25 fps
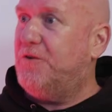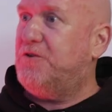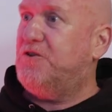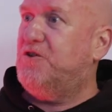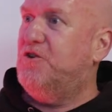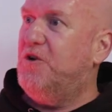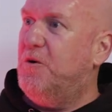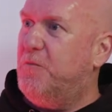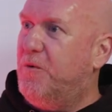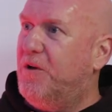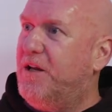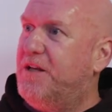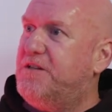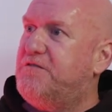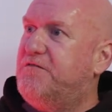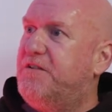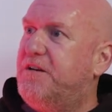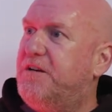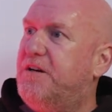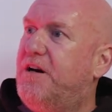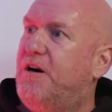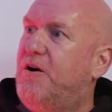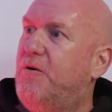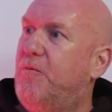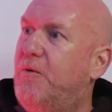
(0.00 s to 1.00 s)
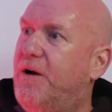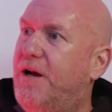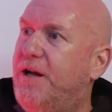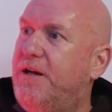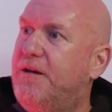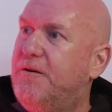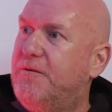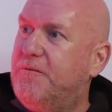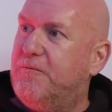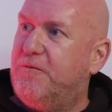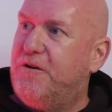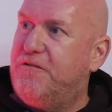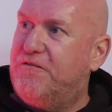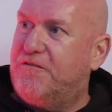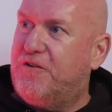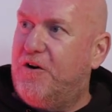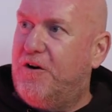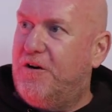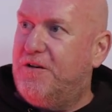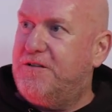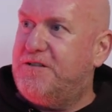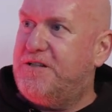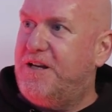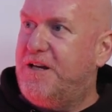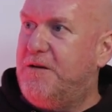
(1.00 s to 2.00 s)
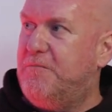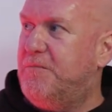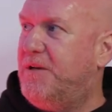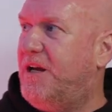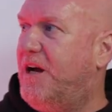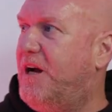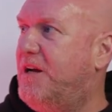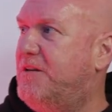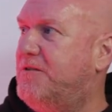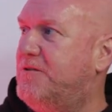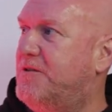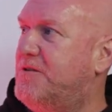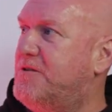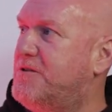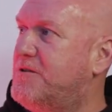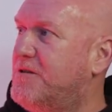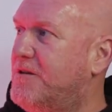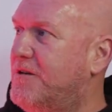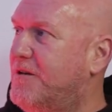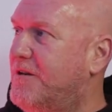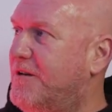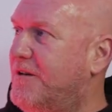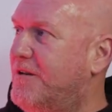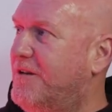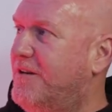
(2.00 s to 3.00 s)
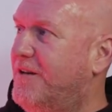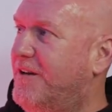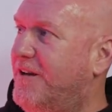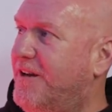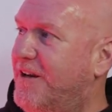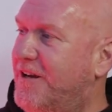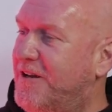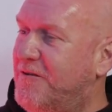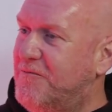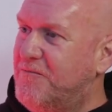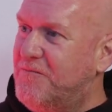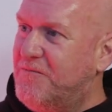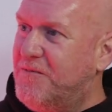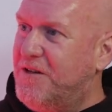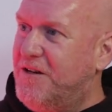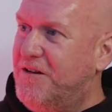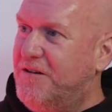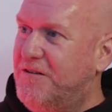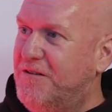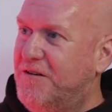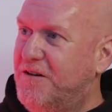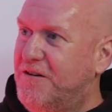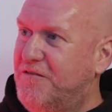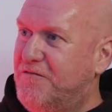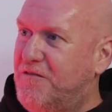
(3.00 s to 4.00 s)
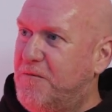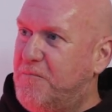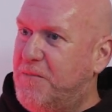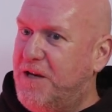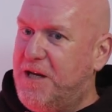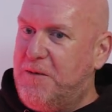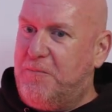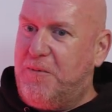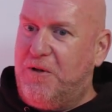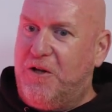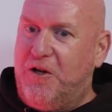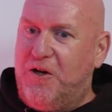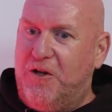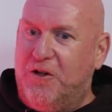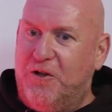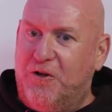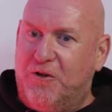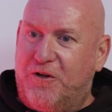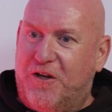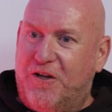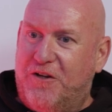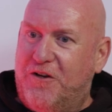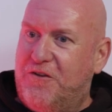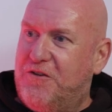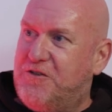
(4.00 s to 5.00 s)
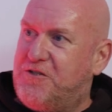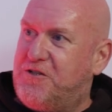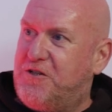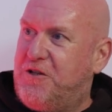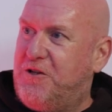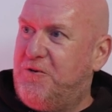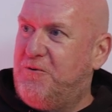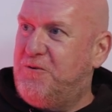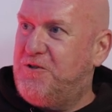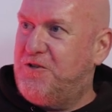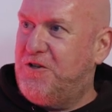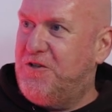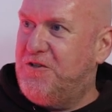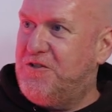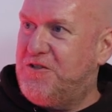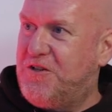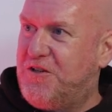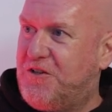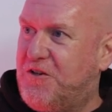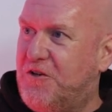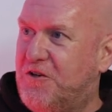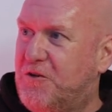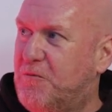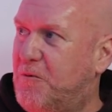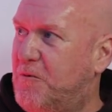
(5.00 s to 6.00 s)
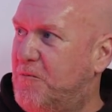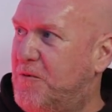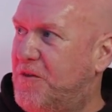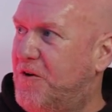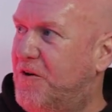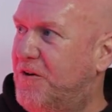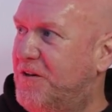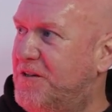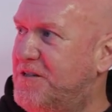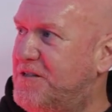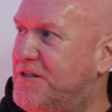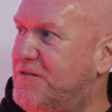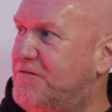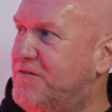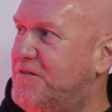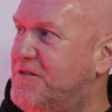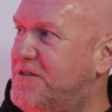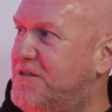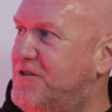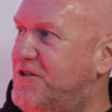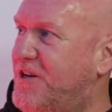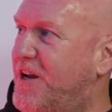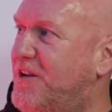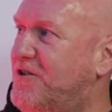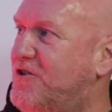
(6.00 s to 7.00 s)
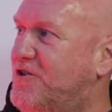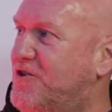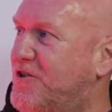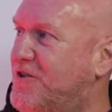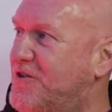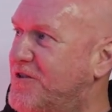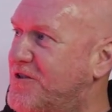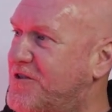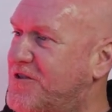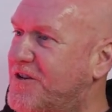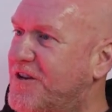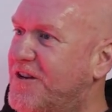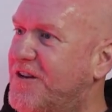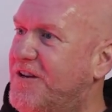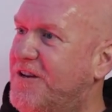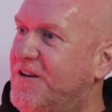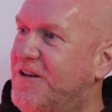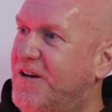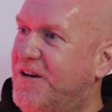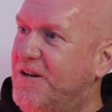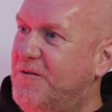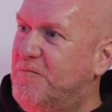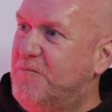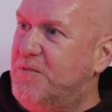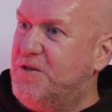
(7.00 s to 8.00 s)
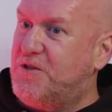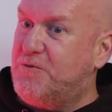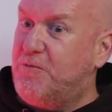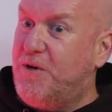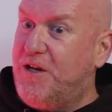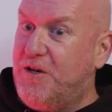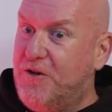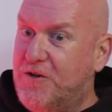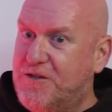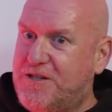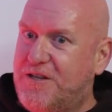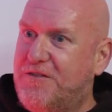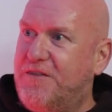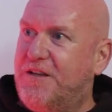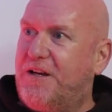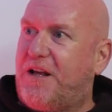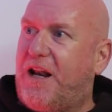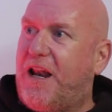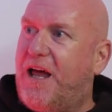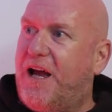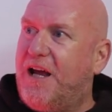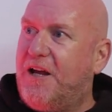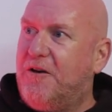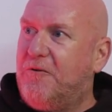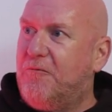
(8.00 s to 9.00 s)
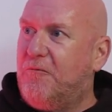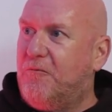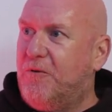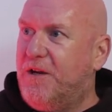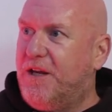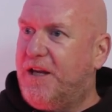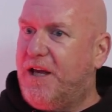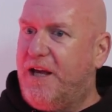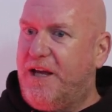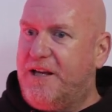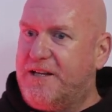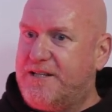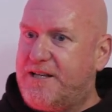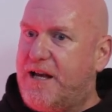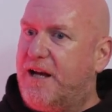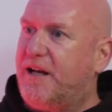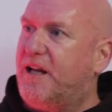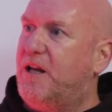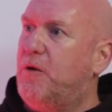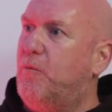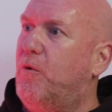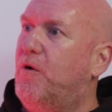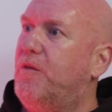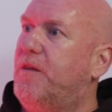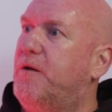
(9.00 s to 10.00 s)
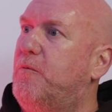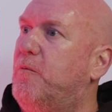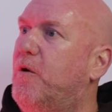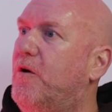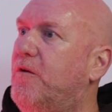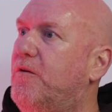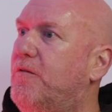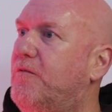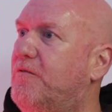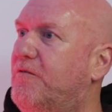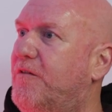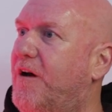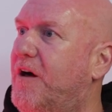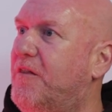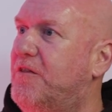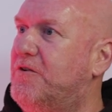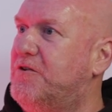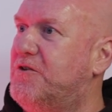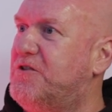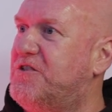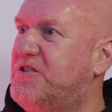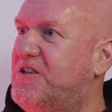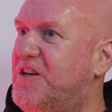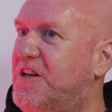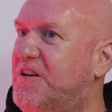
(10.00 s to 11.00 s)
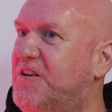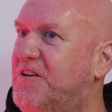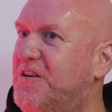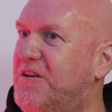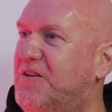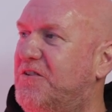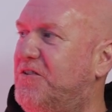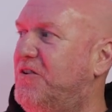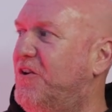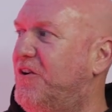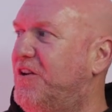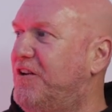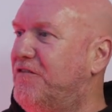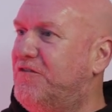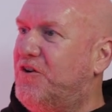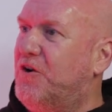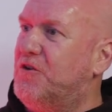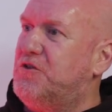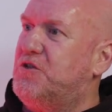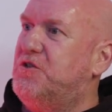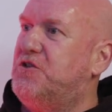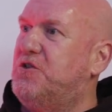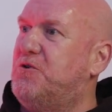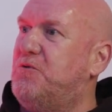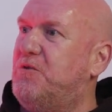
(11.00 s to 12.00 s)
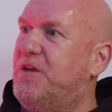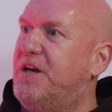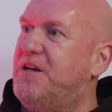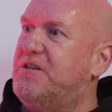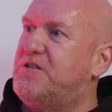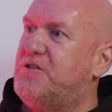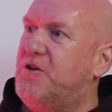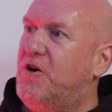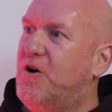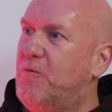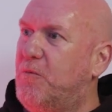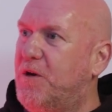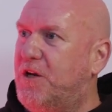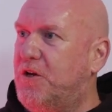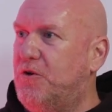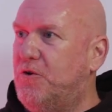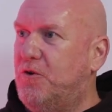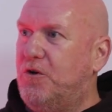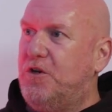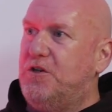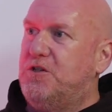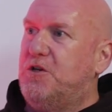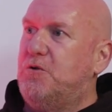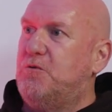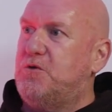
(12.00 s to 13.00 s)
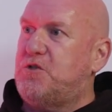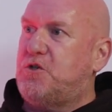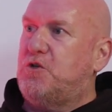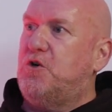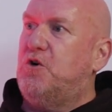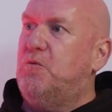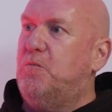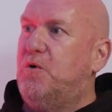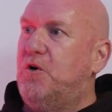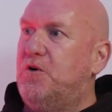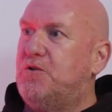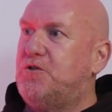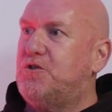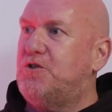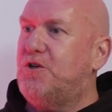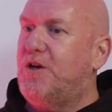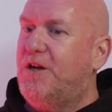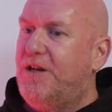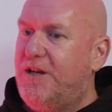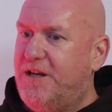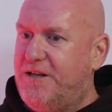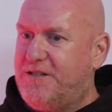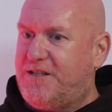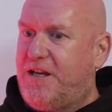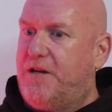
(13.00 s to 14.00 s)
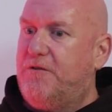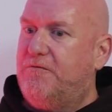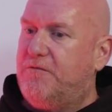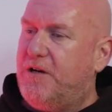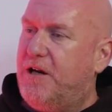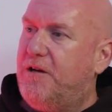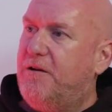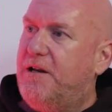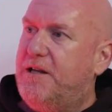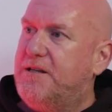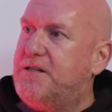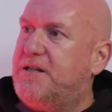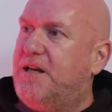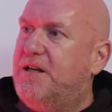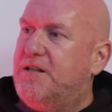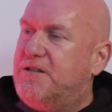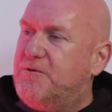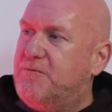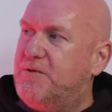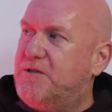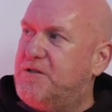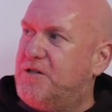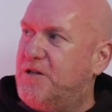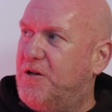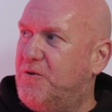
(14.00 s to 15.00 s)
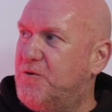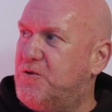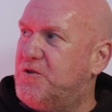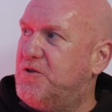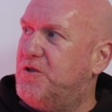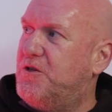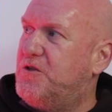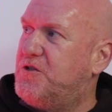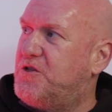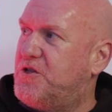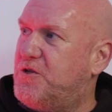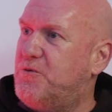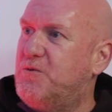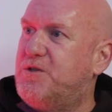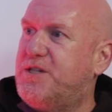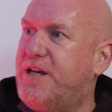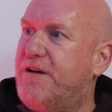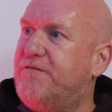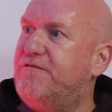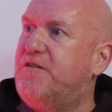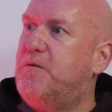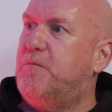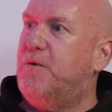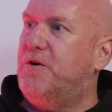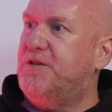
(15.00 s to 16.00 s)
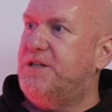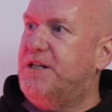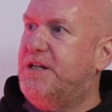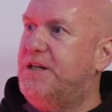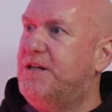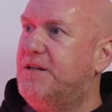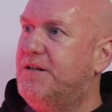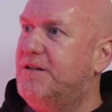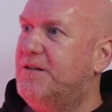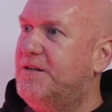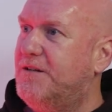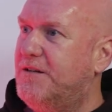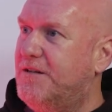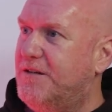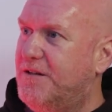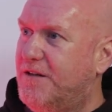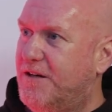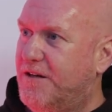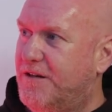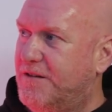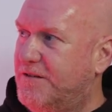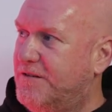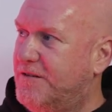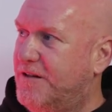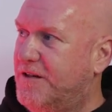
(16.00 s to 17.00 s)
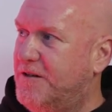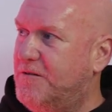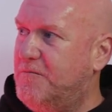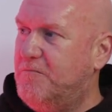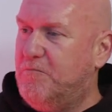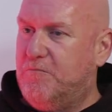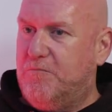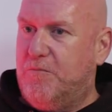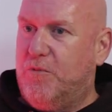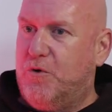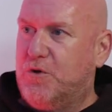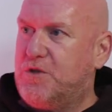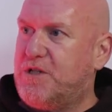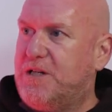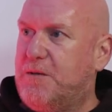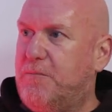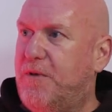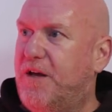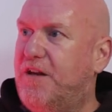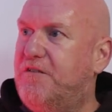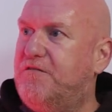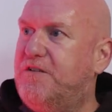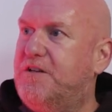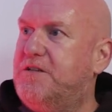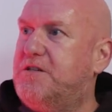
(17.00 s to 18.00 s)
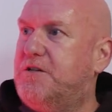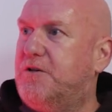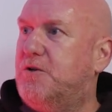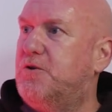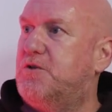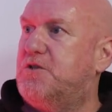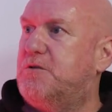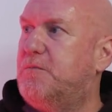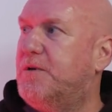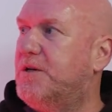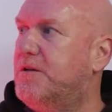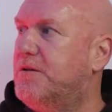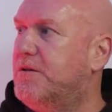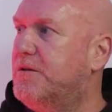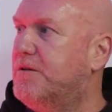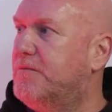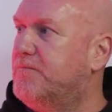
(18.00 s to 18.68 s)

not sure, but let's figure out a way. We've got a team behind us of the people that are looking at the solutions that can come up with all these different suggestions. And between us and the client, we get exactly what they want, rather than just saying, no, you've got to do this, or we can only do so much. It's like, right, let's get to a solution that suits everybody and mostly benefits the customer.